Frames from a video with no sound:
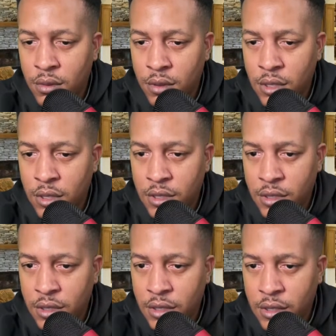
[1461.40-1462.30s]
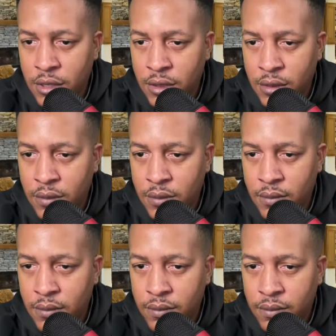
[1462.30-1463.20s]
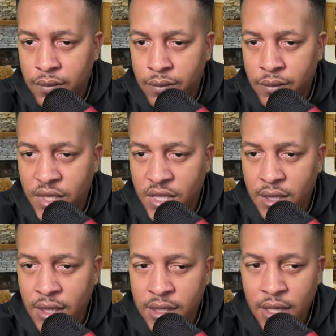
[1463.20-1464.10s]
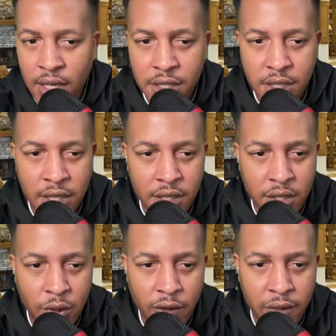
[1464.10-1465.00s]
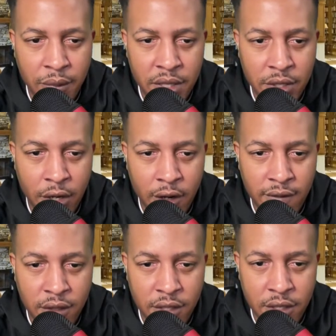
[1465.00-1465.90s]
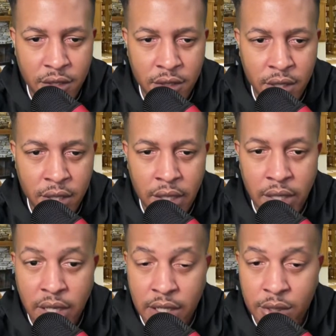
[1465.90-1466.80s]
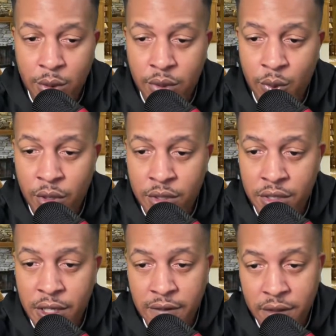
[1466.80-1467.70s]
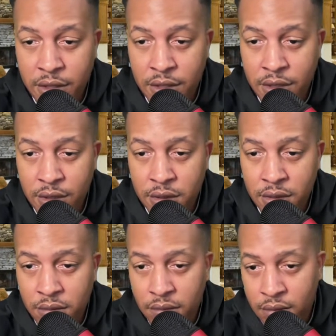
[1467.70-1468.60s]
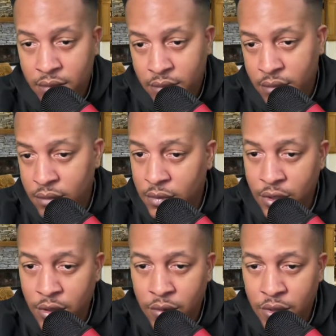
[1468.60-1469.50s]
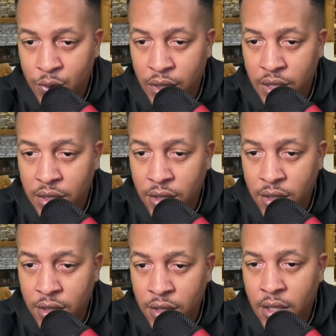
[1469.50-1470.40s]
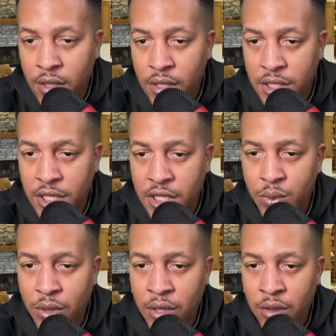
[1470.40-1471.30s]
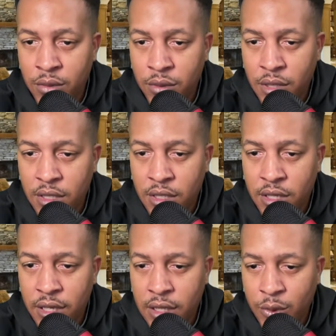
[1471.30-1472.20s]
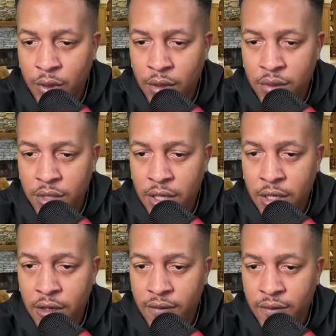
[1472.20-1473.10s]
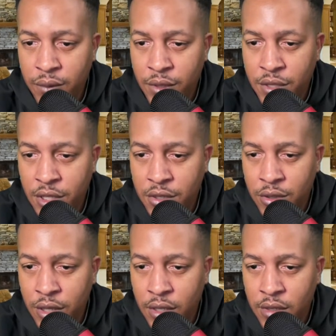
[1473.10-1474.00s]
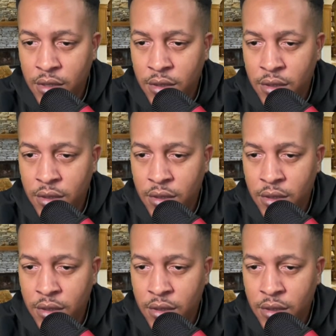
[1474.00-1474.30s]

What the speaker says: Let's see. Hitachi says two of the best offenses and two of the worst defenses. You know which way he's looking. Yeah, Chase Brown. That's exactly who I was thinking of. Appreciate you guys.